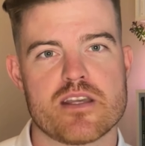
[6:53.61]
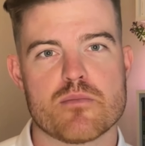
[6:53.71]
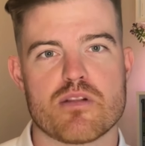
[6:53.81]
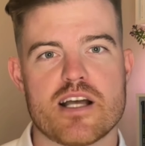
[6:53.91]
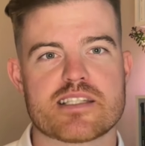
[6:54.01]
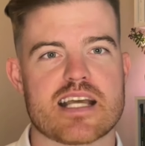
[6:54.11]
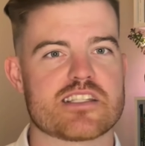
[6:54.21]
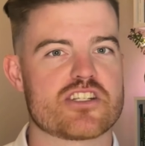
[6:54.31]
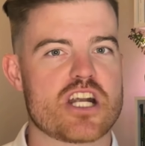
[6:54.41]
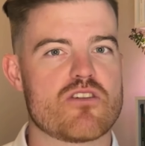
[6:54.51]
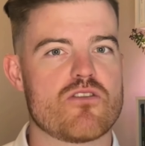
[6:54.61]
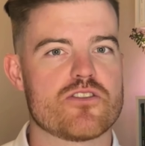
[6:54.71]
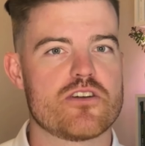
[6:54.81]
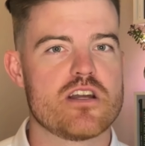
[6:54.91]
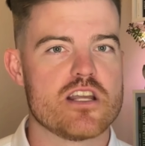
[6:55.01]
Plus, as a
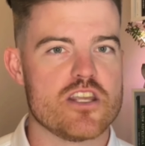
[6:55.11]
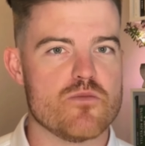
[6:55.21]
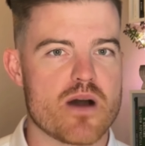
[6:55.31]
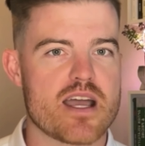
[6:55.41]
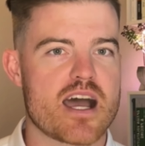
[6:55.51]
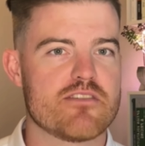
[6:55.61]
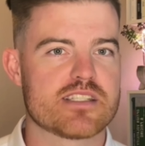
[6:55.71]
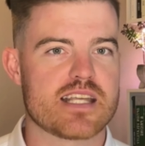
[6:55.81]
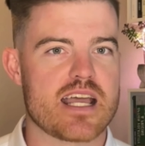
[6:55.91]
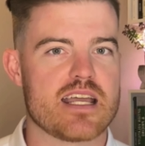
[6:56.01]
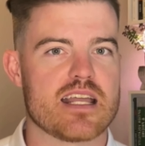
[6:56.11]
shareholder, you might have a say